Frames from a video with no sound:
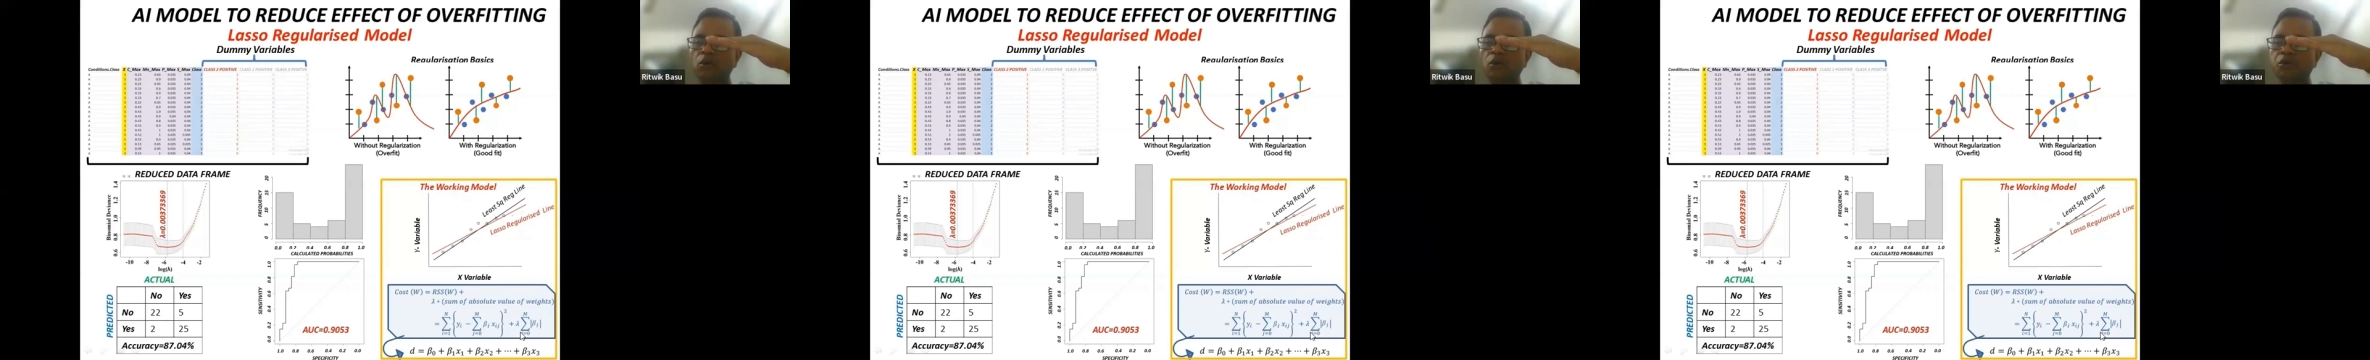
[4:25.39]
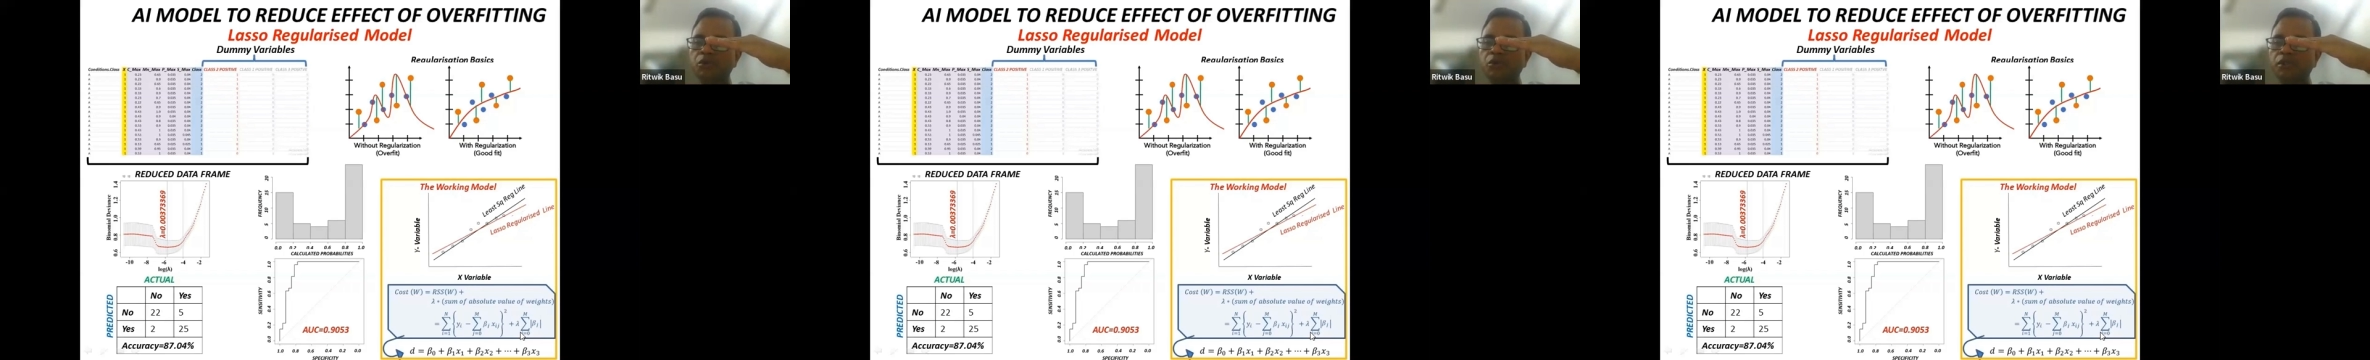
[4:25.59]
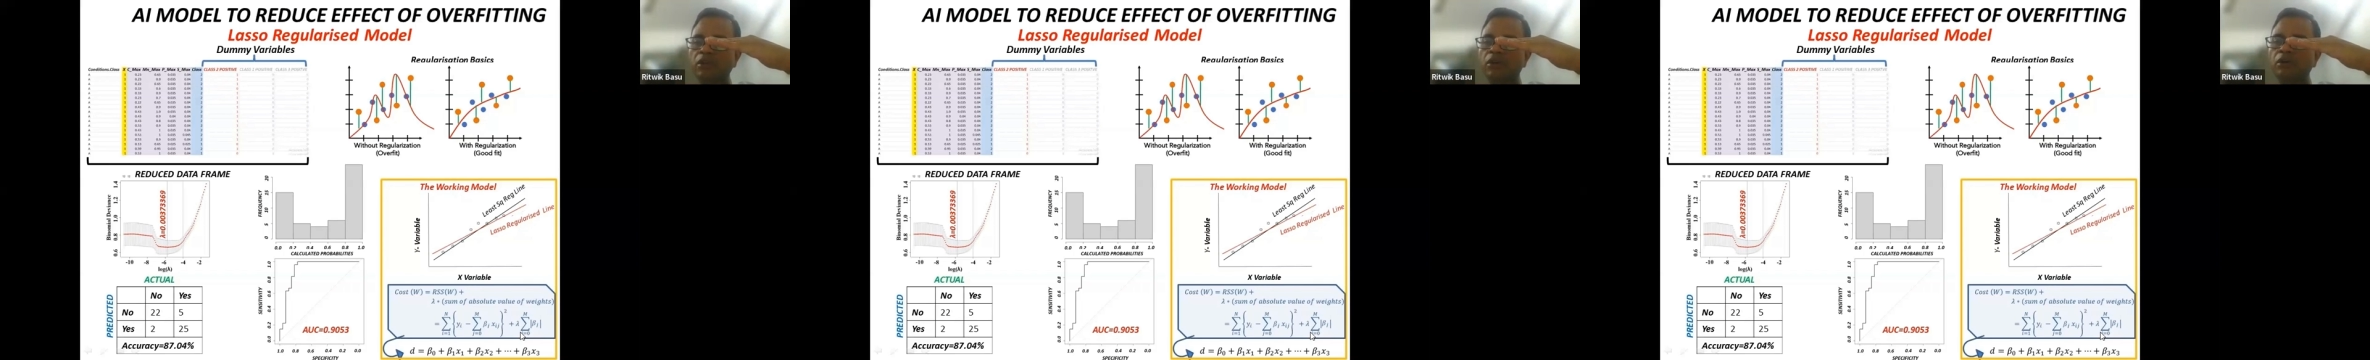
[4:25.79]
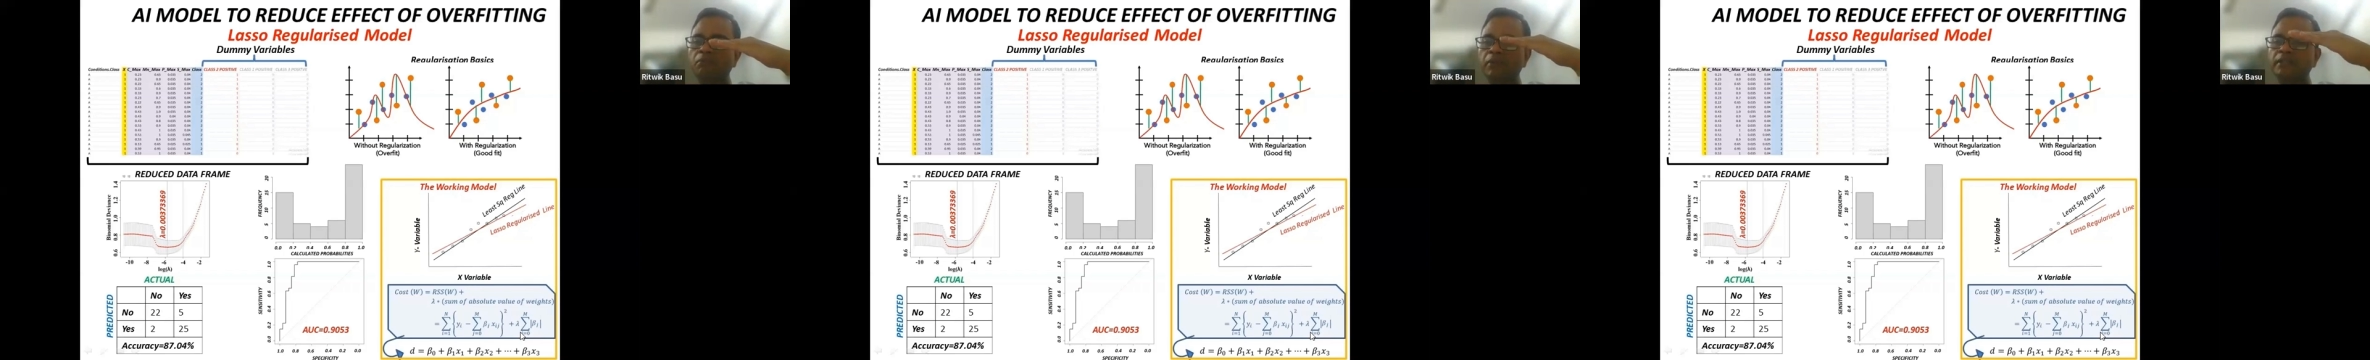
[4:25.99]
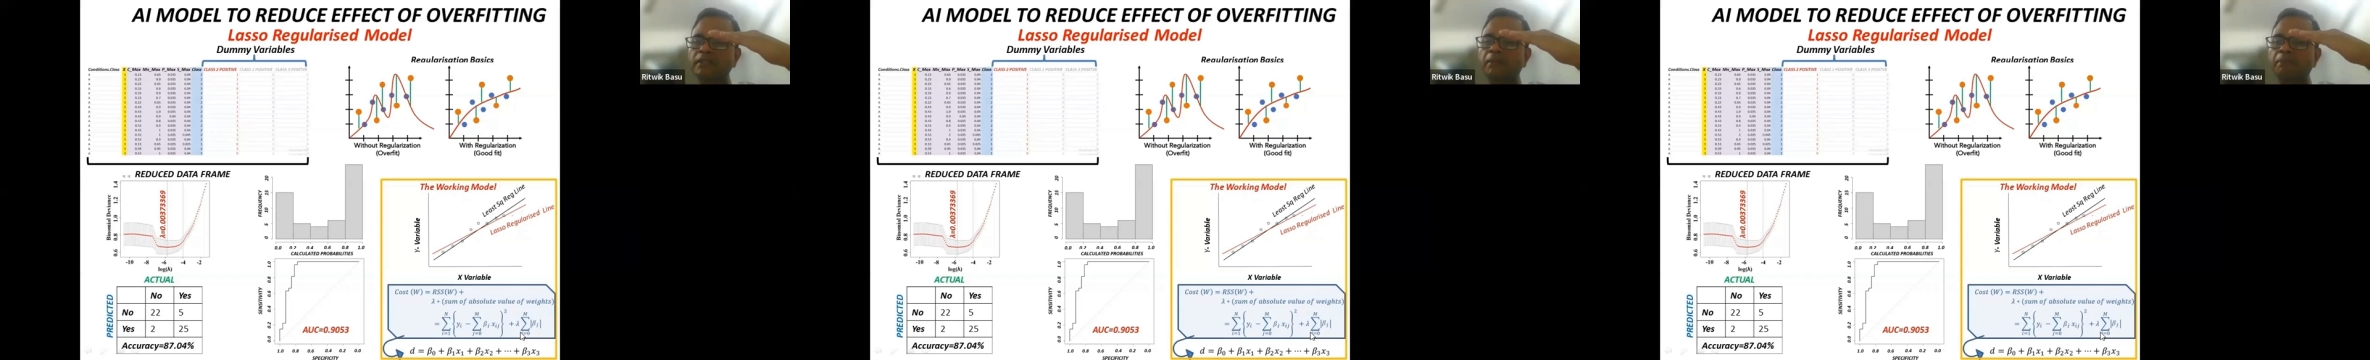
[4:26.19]
close to zero,
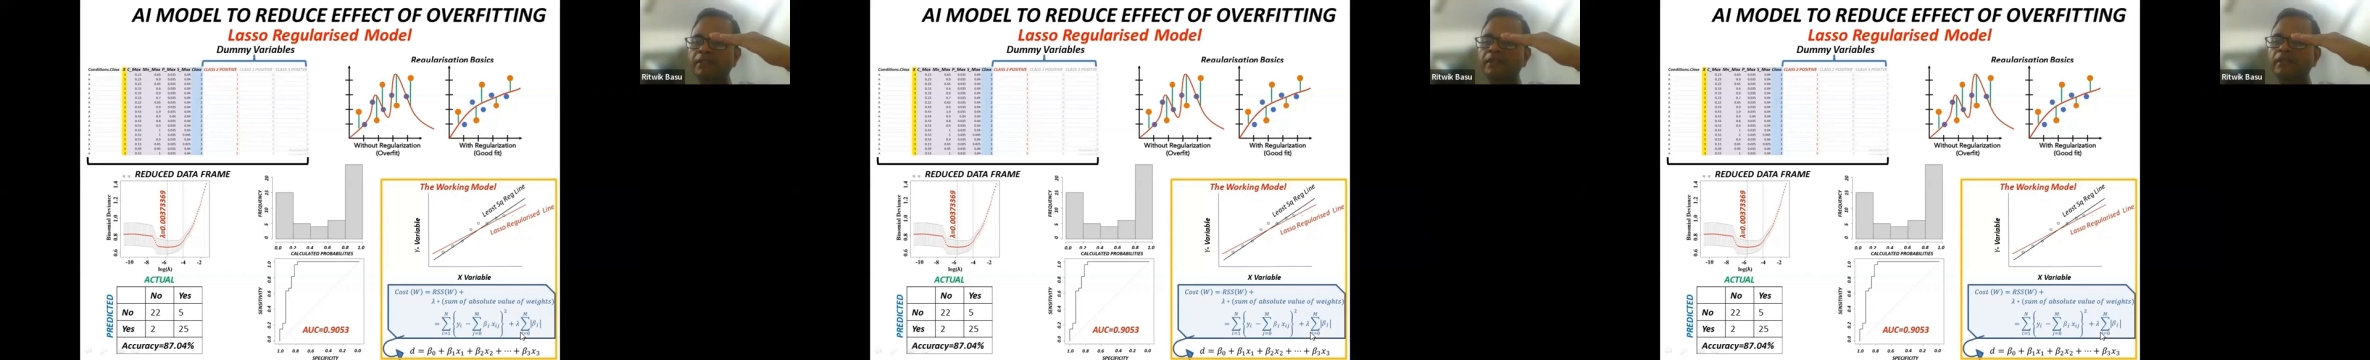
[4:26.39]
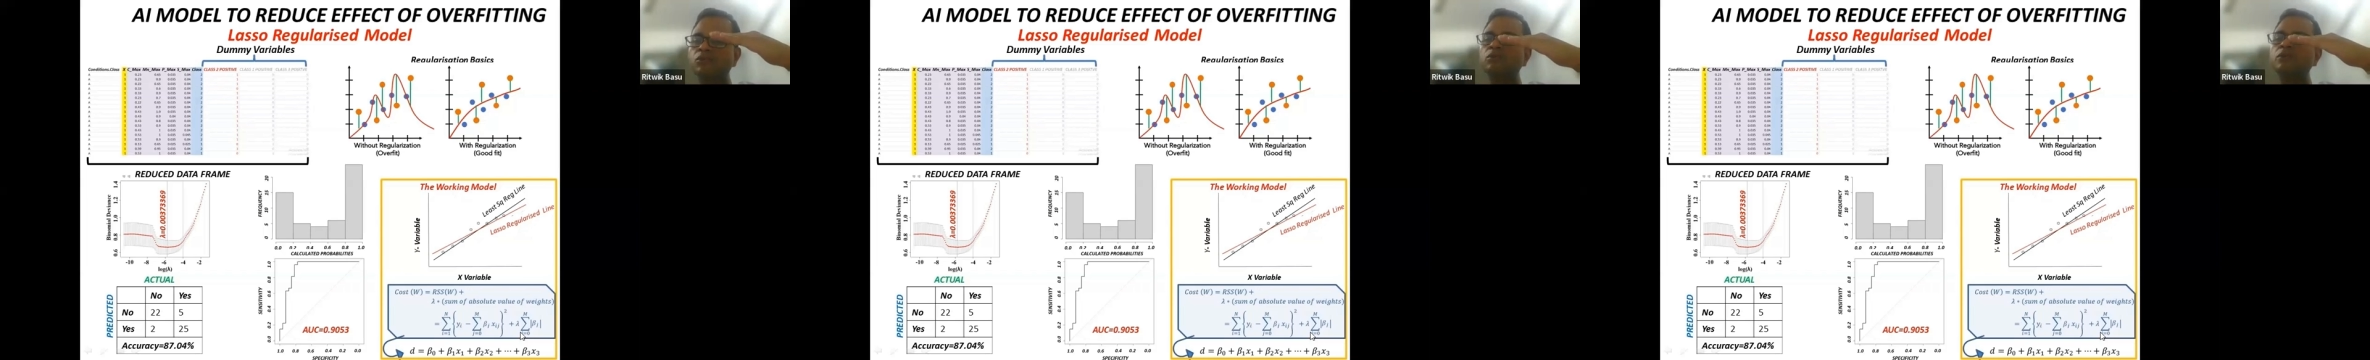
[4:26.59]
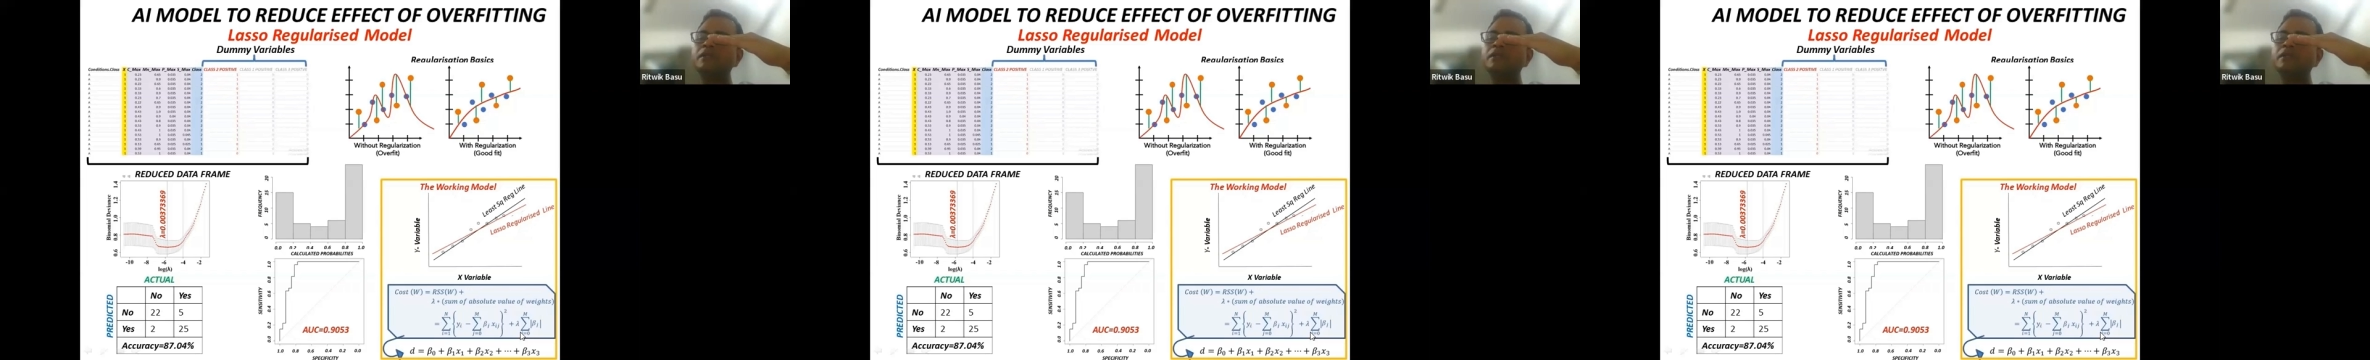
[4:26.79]
but their presence